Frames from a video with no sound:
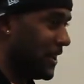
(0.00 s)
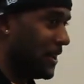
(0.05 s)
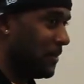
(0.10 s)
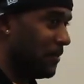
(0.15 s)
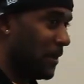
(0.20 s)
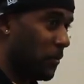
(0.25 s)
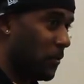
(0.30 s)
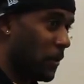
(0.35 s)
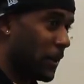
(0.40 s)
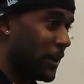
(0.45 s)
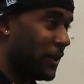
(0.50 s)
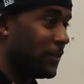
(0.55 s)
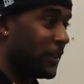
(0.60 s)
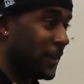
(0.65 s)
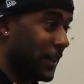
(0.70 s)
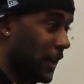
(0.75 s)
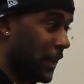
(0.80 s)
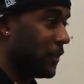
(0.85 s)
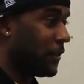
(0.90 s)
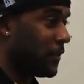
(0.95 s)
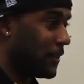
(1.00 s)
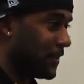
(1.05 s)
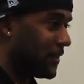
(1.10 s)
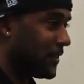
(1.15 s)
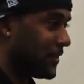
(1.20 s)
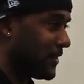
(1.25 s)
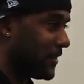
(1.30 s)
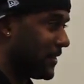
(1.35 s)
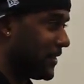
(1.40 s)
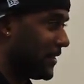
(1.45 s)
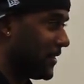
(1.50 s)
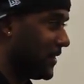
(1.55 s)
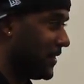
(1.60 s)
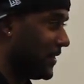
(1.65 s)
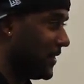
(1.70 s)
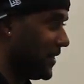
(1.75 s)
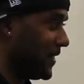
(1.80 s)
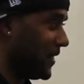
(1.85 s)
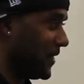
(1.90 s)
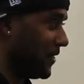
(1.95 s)
by working together,
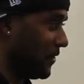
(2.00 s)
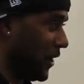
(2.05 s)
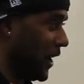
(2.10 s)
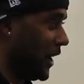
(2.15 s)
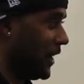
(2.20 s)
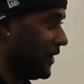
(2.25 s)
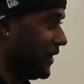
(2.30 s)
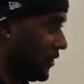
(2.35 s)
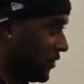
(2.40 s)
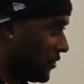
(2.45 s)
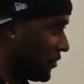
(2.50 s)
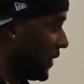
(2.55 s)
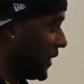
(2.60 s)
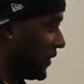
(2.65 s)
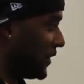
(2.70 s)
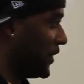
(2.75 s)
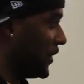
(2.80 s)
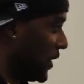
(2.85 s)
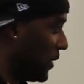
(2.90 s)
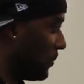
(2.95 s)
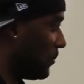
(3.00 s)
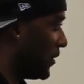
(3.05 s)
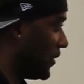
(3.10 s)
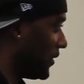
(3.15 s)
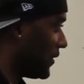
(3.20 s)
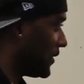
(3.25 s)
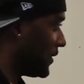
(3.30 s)
right? There's strength in numbers.